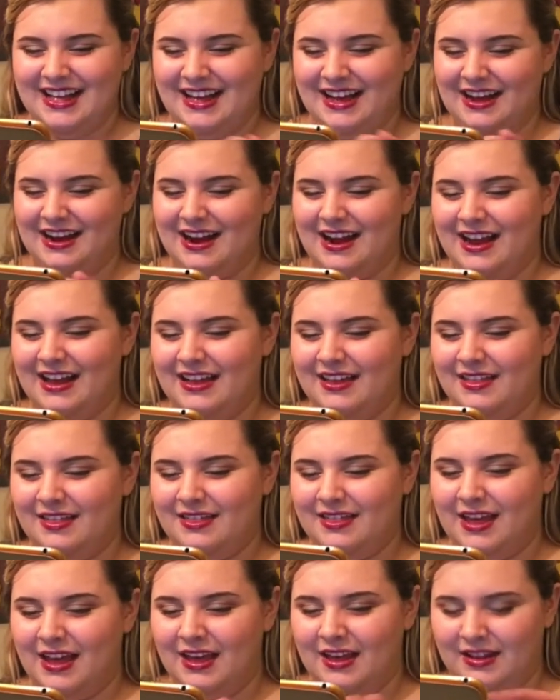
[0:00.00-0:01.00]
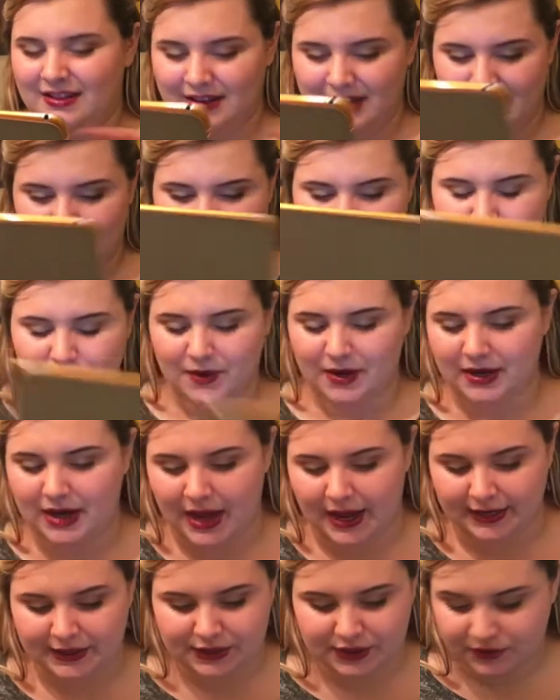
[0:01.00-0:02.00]
Alright, then the next one
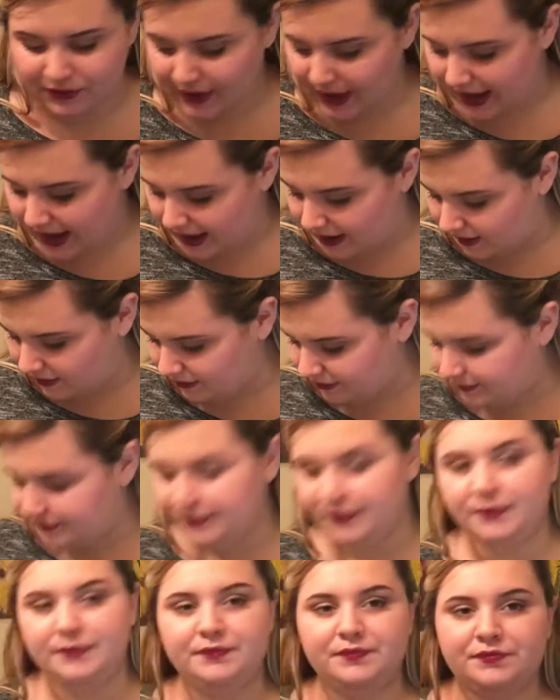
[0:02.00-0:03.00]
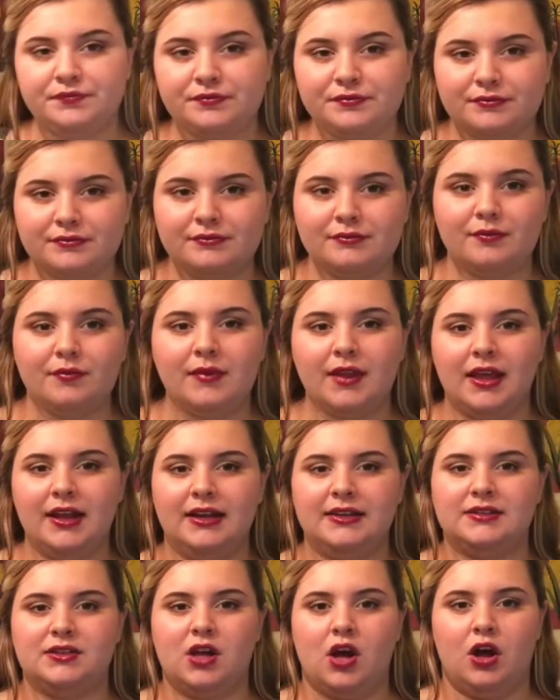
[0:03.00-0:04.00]
I do have, and
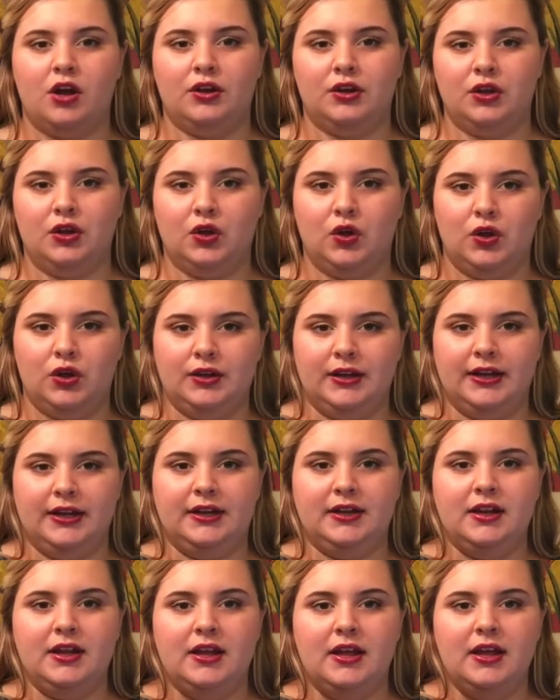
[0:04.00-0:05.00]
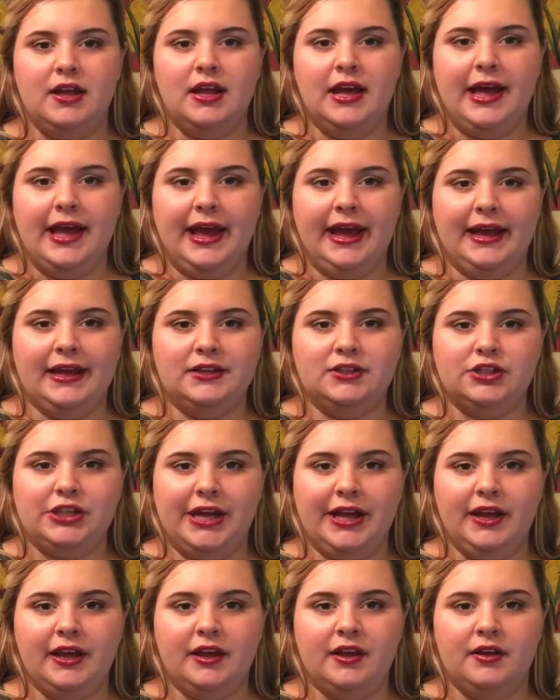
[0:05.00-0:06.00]
it's called Golden
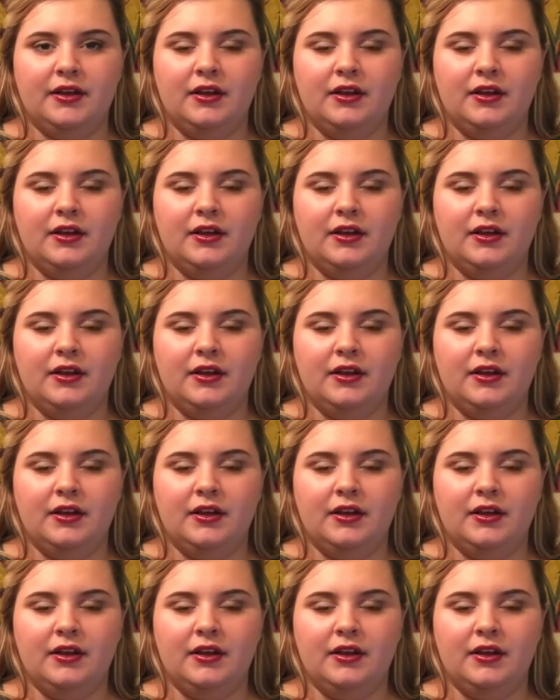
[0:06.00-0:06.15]
Handshake.